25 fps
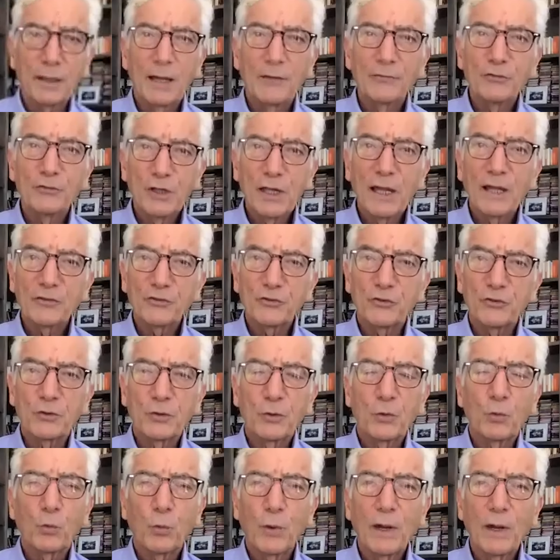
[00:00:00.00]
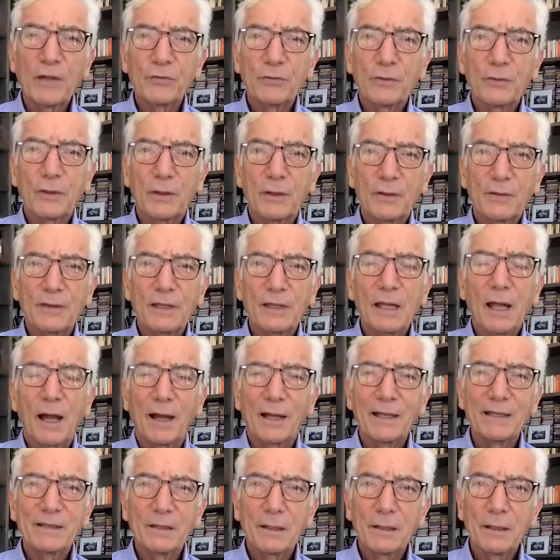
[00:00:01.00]
And yet, when the
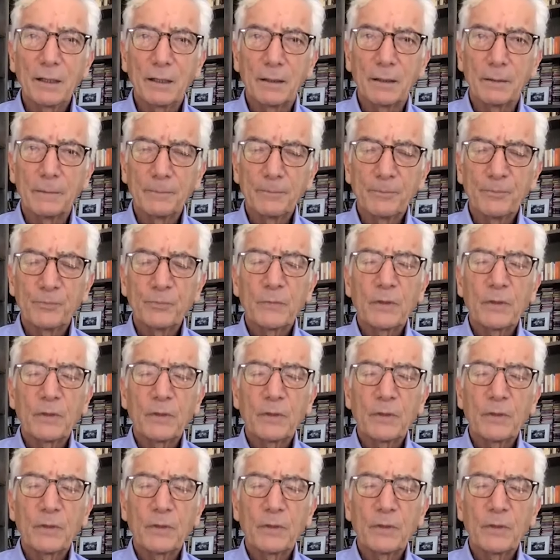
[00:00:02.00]
idea